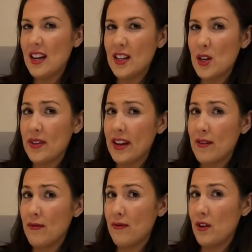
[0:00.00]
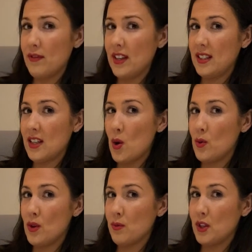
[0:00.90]
I don't think Fluffy's
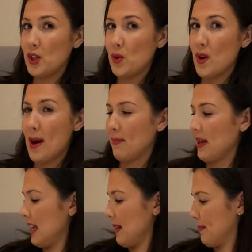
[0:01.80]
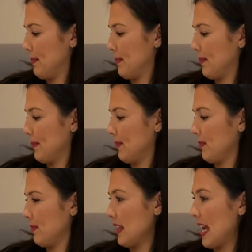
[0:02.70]
owners were too happy.
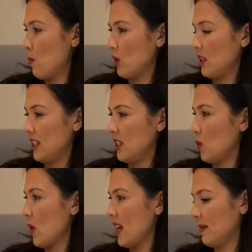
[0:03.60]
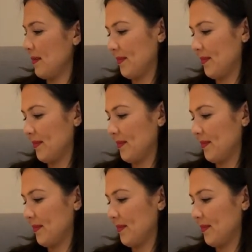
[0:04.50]
They wanted to win.